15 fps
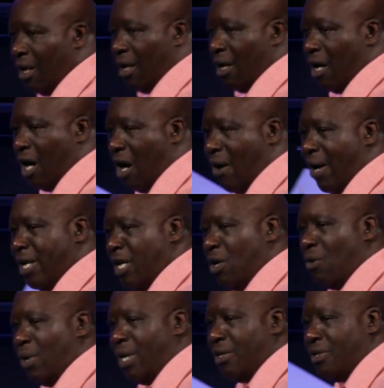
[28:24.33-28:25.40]
her and
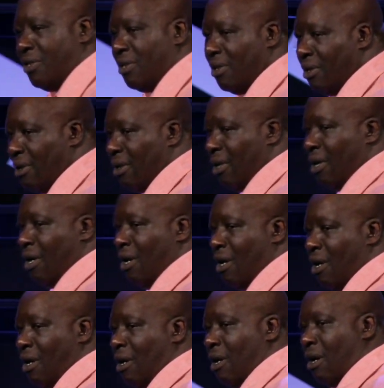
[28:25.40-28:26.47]
Eunice,
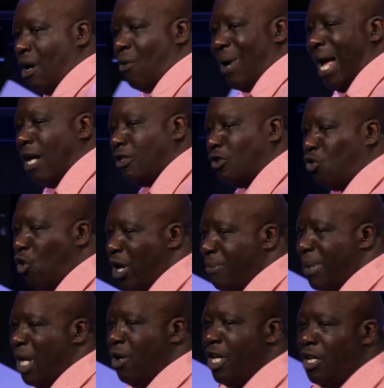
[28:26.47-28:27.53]
around 3
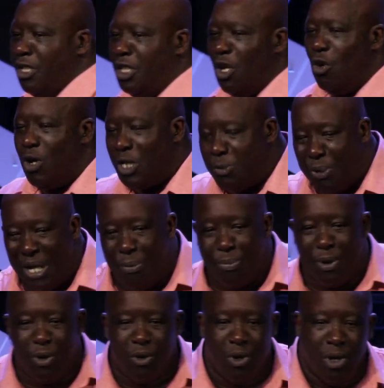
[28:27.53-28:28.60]
million Jewish people